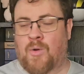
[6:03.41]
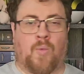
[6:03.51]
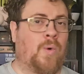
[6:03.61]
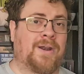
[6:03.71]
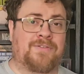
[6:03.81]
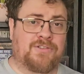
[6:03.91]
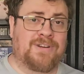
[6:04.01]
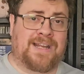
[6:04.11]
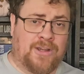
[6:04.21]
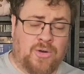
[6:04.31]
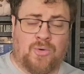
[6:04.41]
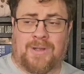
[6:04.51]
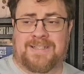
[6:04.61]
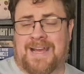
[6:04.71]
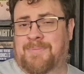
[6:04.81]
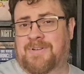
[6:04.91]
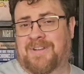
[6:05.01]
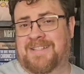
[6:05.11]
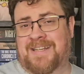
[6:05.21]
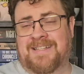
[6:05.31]
One of the really cool examples of
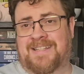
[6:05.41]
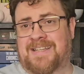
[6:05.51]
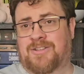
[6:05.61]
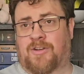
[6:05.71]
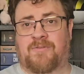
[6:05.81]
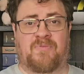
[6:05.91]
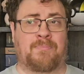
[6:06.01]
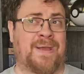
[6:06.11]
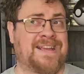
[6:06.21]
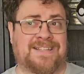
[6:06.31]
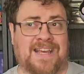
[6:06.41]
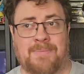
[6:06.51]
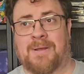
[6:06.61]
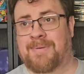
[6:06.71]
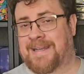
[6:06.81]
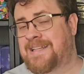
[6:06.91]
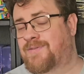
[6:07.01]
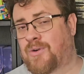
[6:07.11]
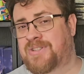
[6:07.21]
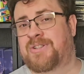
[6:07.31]
this is the sort of peacekeeping police
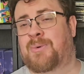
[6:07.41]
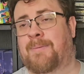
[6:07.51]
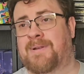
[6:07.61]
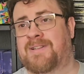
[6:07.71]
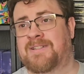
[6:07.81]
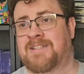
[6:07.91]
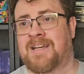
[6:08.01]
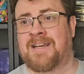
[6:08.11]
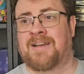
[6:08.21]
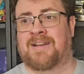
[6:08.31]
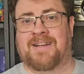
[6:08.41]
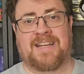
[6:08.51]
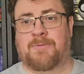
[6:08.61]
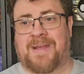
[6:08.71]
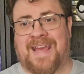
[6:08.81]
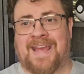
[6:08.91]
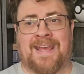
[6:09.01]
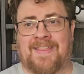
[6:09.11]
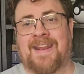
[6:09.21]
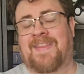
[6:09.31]
forces weapons need to be,
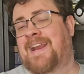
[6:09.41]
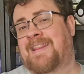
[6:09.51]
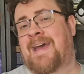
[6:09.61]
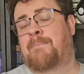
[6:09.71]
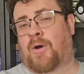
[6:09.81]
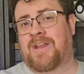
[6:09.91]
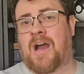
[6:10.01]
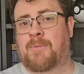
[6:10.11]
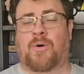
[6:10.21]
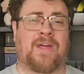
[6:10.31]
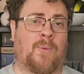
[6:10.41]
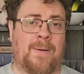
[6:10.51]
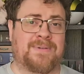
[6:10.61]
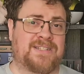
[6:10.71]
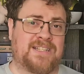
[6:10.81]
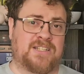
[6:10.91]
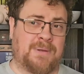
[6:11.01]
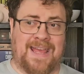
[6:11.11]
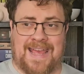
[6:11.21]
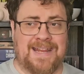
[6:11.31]
their body armor or their weapons needs to
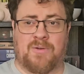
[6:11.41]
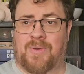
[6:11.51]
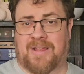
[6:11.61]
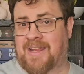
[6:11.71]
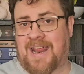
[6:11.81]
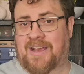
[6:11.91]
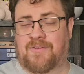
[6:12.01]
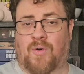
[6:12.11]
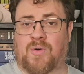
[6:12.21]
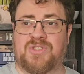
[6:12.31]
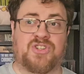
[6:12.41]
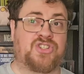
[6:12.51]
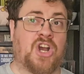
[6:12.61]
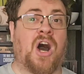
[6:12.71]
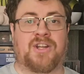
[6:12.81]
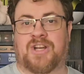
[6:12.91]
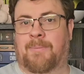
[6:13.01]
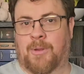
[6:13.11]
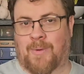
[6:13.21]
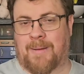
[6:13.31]
be hit with kinetic force to charge
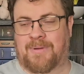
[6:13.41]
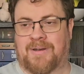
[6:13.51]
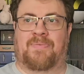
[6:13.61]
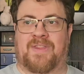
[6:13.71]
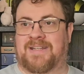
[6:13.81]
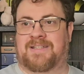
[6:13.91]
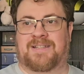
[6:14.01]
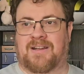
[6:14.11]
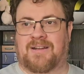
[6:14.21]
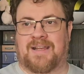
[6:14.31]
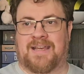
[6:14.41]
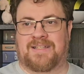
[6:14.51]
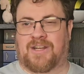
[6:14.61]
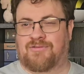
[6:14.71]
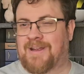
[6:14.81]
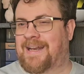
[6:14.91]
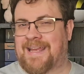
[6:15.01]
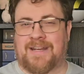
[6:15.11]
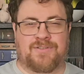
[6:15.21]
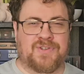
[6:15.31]
up the weapon. This is a
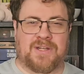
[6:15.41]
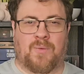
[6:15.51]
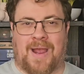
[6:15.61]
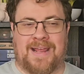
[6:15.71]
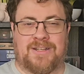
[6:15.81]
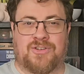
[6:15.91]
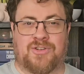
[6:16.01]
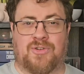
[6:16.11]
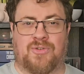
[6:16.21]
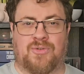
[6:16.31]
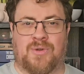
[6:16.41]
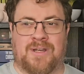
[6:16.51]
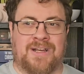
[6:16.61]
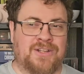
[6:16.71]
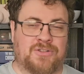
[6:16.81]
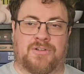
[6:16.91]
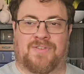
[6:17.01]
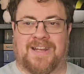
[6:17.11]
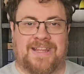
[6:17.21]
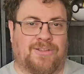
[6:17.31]
really interesting way to do sort of
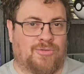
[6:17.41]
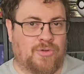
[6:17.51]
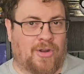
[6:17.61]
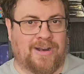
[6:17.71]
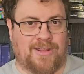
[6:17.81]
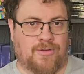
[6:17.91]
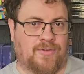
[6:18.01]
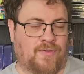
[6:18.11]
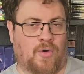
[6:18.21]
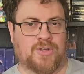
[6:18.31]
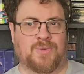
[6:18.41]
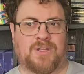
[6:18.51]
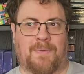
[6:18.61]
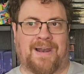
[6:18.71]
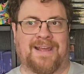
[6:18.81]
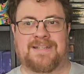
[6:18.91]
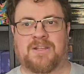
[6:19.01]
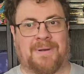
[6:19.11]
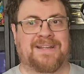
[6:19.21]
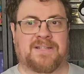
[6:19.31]
lethal, non-lethal force with the police. The
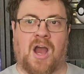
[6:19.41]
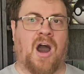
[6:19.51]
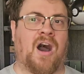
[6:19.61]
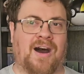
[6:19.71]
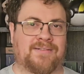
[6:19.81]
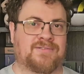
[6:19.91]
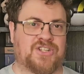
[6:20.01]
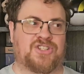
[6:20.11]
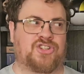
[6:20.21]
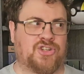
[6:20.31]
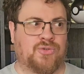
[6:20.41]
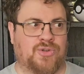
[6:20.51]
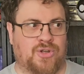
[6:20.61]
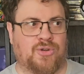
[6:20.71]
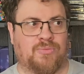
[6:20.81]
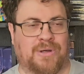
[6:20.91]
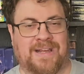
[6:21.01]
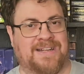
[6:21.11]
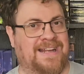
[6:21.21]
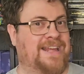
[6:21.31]
police can't just shoot you but
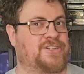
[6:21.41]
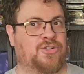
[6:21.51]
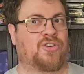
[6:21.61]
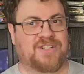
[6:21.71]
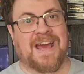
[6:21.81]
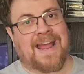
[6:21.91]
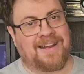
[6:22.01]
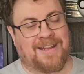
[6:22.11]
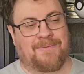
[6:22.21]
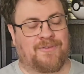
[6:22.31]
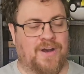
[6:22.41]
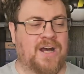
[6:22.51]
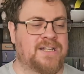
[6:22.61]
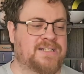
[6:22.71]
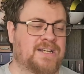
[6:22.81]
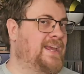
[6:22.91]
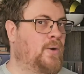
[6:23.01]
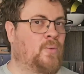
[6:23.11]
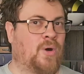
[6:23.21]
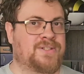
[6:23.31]
unless you're attacking them first.
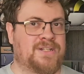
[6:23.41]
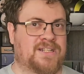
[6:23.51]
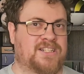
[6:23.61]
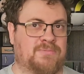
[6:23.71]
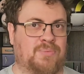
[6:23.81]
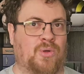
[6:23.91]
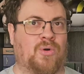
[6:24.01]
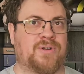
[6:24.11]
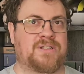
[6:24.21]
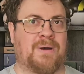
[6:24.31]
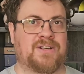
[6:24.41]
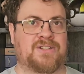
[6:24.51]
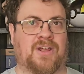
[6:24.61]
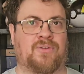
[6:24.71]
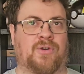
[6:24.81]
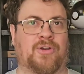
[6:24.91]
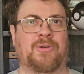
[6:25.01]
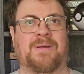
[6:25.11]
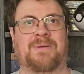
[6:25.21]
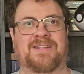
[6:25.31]
It wasn't explored as much as I thought it could
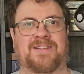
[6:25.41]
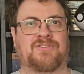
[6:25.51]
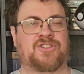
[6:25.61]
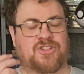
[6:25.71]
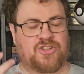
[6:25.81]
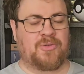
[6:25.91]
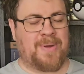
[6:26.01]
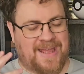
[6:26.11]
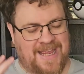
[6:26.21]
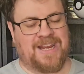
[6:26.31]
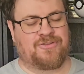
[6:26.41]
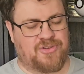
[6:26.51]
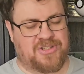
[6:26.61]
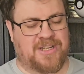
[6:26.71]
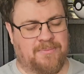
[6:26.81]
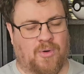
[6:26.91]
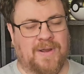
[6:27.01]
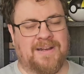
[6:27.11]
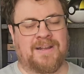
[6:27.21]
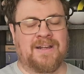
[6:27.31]
be, but it's a super interesting
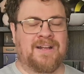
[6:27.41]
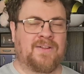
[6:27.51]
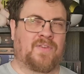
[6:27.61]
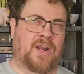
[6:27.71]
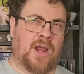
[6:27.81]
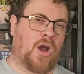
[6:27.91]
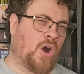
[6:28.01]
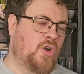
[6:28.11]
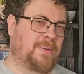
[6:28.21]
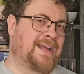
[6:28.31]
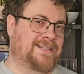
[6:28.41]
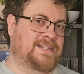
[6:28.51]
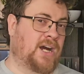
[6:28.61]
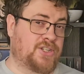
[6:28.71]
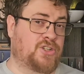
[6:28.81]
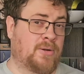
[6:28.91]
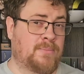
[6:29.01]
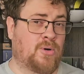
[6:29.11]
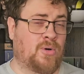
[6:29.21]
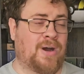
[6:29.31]
point that I hope gets touched on
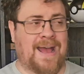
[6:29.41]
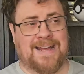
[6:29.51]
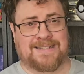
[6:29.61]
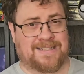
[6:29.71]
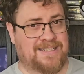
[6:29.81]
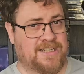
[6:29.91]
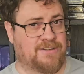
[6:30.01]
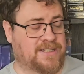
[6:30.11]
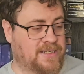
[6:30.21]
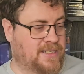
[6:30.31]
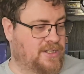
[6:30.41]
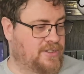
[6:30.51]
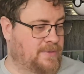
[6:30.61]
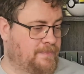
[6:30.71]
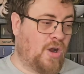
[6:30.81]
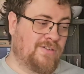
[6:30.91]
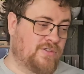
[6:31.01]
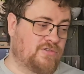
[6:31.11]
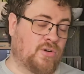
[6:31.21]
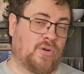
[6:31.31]
more as the series continues.
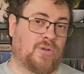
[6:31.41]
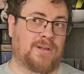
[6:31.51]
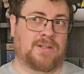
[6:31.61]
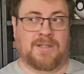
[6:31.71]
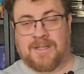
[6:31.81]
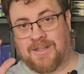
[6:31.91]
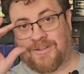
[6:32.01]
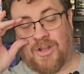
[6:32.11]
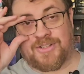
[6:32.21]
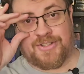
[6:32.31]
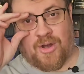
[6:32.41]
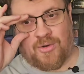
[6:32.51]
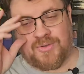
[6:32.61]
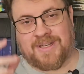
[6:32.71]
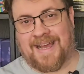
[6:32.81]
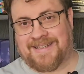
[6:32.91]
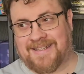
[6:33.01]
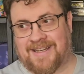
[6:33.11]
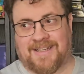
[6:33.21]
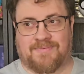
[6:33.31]
Overall, Lost Souls gets
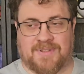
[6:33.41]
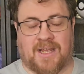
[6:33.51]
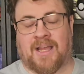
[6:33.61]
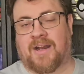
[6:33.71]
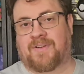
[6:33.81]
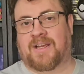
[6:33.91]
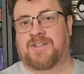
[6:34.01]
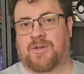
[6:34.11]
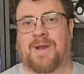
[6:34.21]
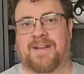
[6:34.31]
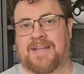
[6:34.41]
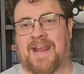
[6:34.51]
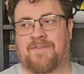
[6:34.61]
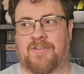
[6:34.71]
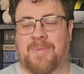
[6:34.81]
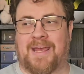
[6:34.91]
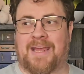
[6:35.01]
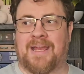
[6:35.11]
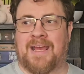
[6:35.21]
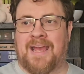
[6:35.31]
it's like kind of like a 2 out of 10 for
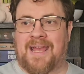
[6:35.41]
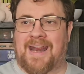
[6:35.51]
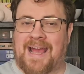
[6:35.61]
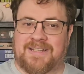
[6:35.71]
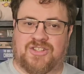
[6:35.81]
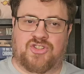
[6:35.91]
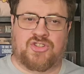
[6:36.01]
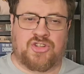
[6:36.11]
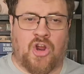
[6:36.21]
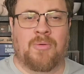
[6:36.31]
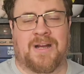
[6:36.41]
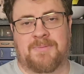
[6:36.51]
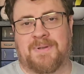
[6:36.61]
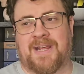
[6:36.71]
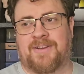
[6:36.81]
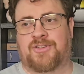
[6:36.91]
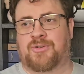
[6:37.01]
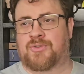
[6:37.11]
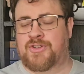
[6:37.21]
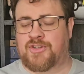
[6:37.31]
me. It has so much
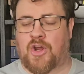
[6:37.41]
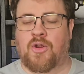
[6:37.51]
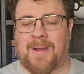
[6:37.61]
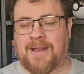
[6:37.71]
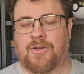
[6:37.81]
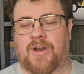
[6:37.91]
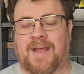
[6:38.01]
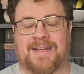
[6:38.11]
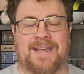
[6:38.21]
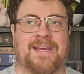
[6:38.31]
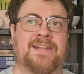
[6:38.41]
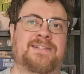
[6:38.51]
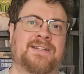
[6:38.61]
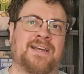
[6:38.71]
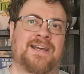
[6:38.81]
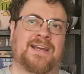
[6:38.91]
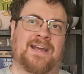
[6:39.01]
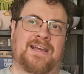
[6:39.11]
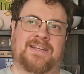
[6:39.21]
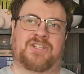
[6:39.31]
potential, so many good ideas.
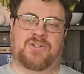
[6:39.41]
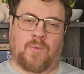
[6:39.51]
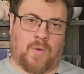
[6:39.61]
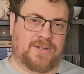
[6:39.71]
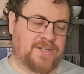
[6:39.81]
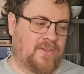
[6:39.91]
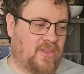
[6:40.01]
It just wasn't